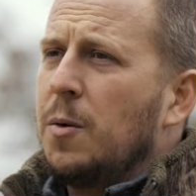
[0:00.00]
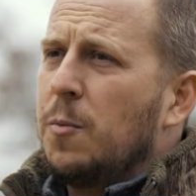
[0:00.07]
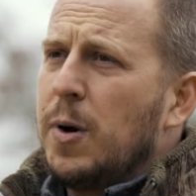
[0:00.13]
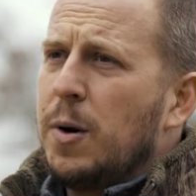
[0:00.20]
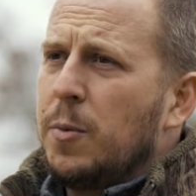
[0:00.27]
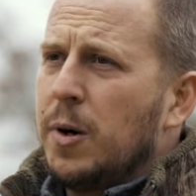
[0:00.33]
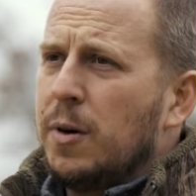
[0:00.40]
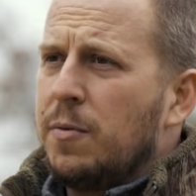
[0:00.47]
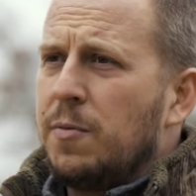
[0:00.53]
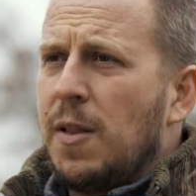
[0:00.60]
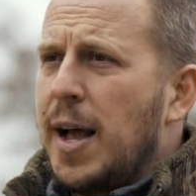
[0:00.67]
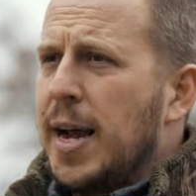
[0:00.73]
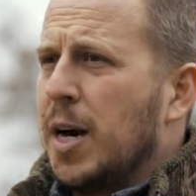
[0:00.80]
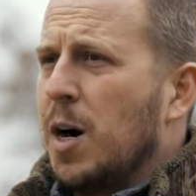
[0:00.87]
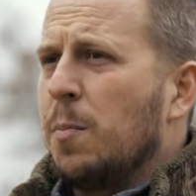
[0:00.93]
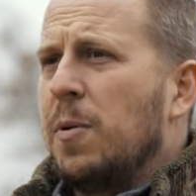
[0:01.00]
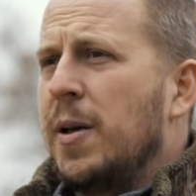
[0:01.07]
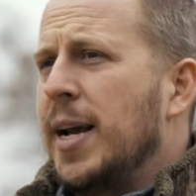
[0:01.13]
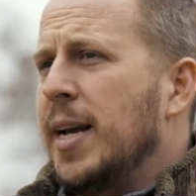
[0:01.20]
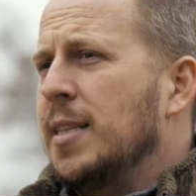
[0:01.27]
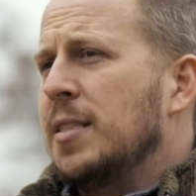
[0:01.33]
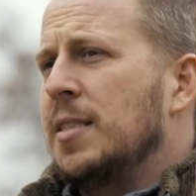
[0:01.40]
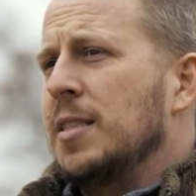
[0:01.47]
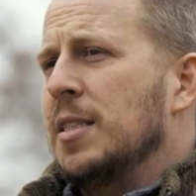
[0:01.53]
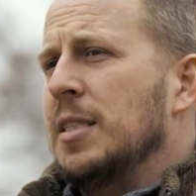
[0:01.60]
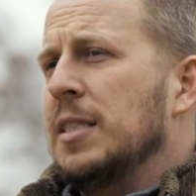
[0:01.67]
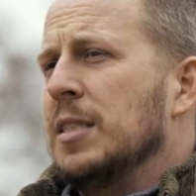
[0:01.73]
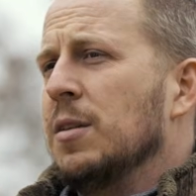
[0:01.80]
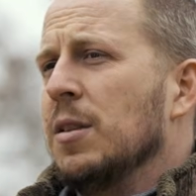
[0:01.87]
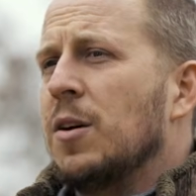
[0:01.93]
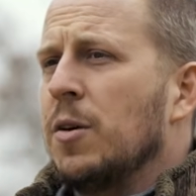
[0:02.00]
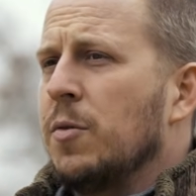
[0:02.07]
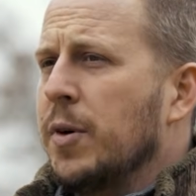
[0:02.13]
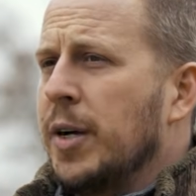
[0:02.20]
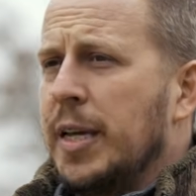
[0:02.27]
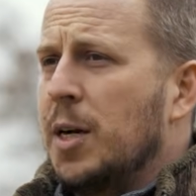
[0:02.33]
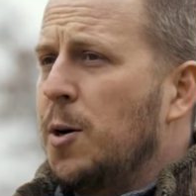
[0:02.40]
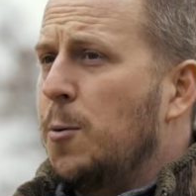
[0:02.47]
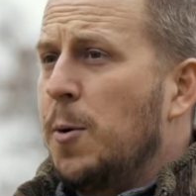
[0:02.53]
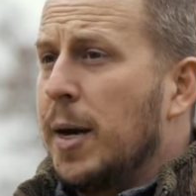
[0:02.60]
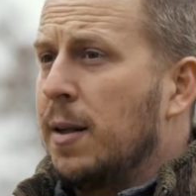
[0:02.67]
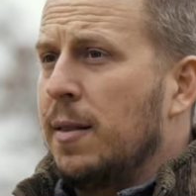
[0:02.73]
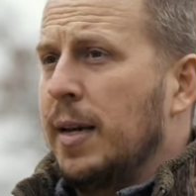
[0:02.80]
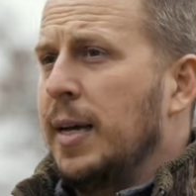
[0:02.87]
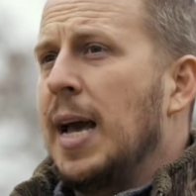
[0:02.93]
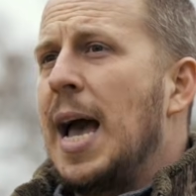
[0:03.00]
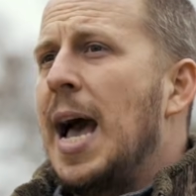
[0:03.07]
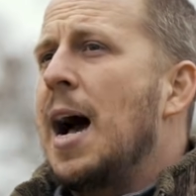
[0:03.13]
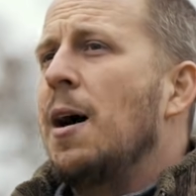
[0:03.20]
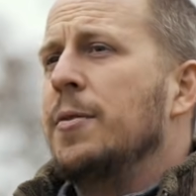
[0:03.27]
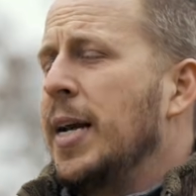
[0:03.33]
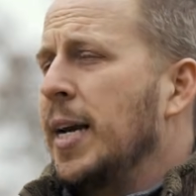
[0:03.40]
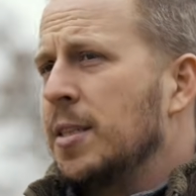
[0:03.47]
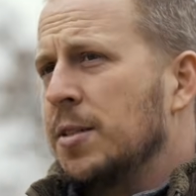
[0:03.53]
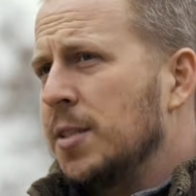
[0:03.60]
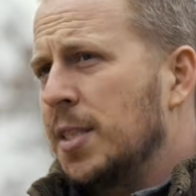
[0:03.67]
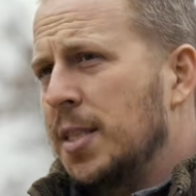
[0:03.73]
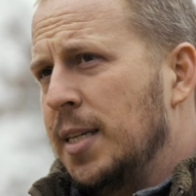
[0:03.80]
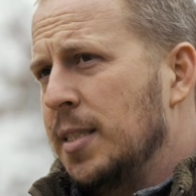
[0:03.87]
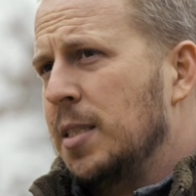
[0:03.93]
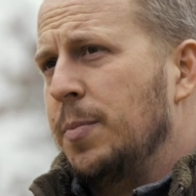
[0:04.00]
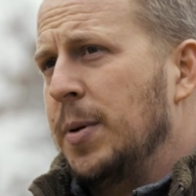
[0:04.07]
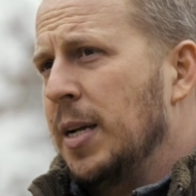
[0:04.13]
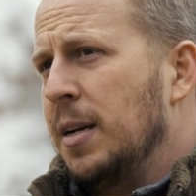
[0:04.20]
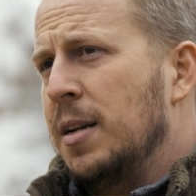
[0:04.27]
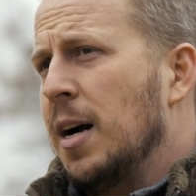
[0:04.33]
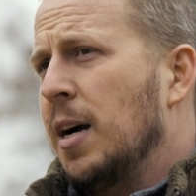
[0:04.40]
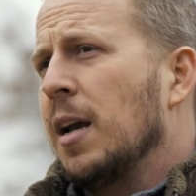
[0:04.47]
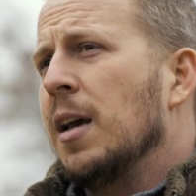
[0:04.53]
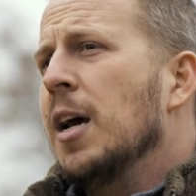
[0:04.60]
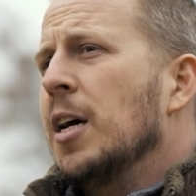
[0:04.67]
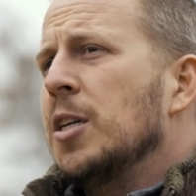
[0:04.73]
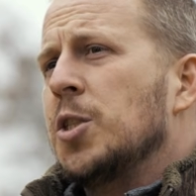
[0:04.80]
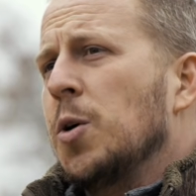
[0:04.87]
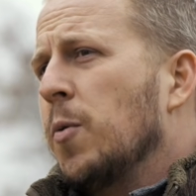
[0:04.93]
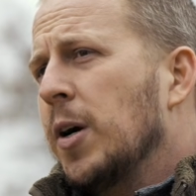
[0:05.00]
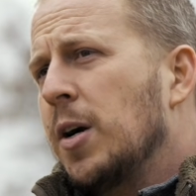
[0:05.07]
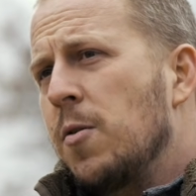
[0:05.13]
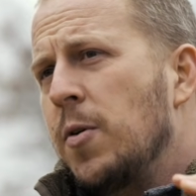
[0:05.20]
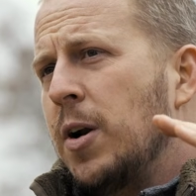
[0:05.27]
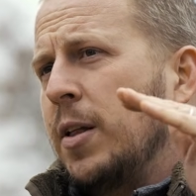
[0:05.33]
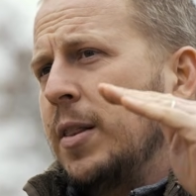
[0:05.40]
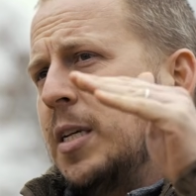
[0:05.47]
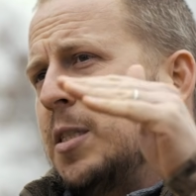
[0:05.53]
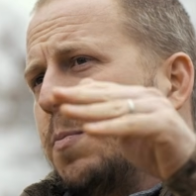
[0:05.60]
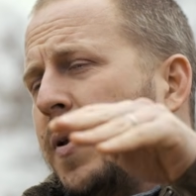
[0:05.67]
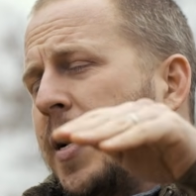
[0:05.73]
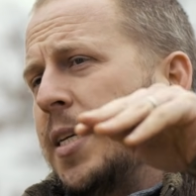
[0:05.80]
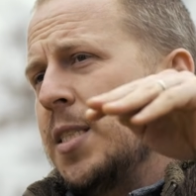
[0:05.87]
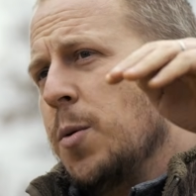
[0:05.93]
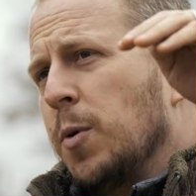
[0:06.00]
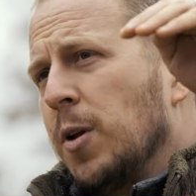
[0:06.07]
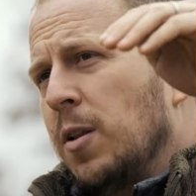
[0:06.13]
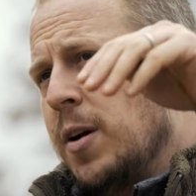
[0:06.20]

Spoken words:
at when we're flying our planes, you learn really quickly how dangerous it is to be a duck. So we're going on these planes and we're